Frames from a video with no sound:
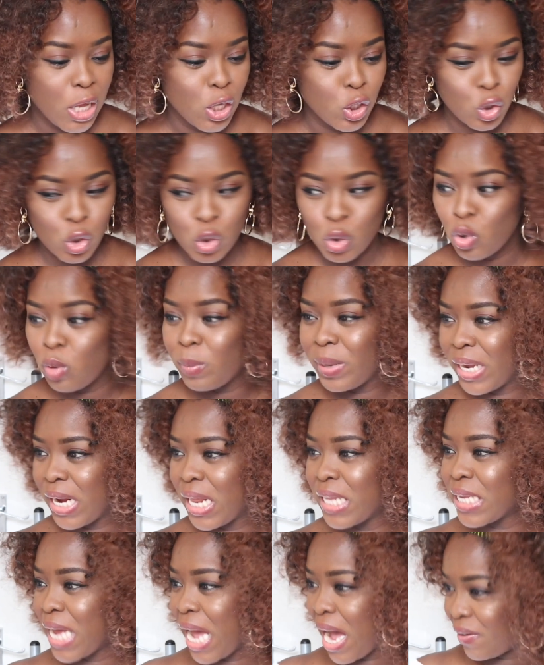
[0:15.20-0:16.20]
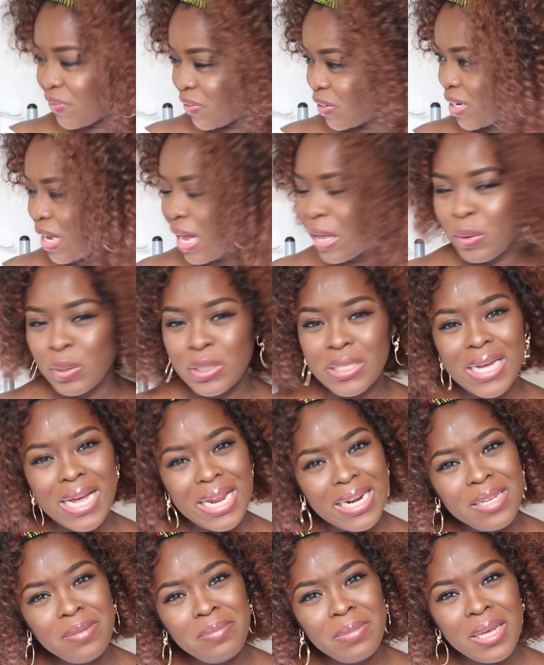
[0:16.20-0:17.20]
2 minutes after that, you're
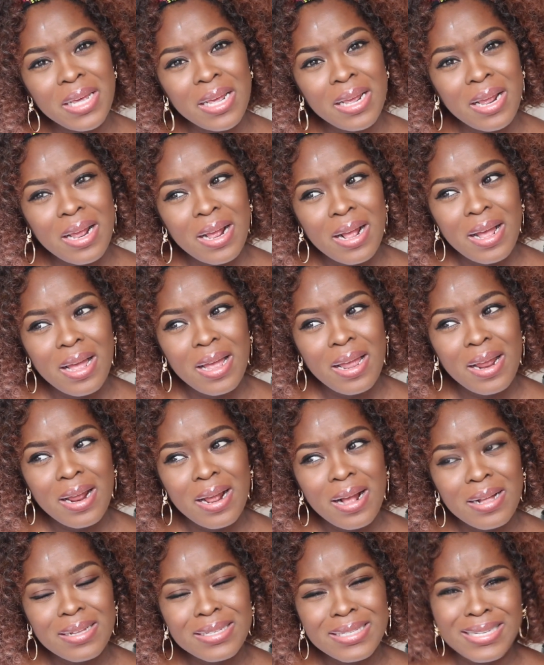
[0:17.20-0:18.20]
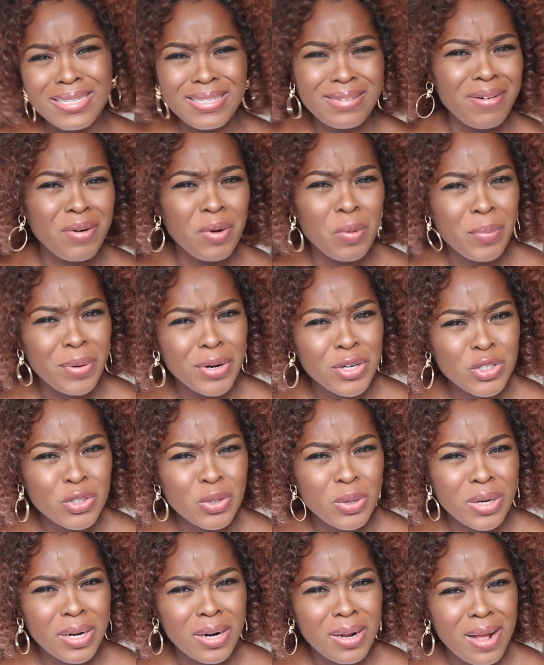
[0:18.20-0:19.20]
telling me cesarean
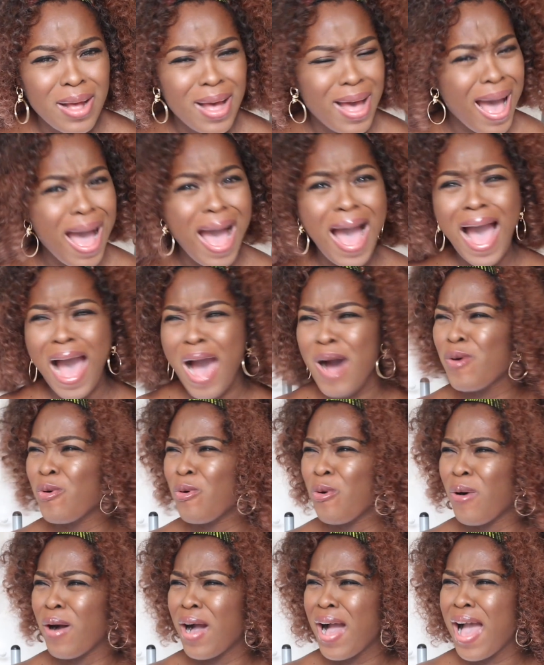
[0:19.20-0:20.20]
operation. How?